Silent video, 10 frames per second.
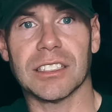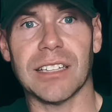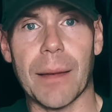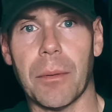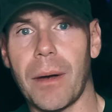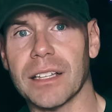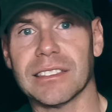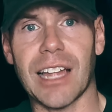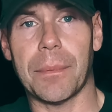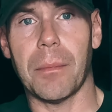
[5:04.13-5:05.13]
slap them
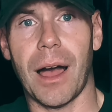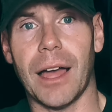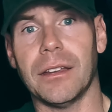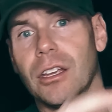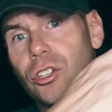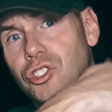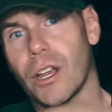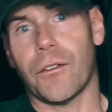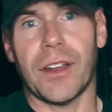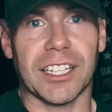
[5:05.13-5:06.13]
on,
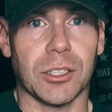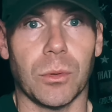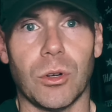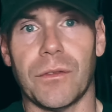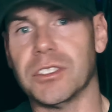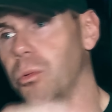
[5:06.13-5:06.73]
check for an exit wound. If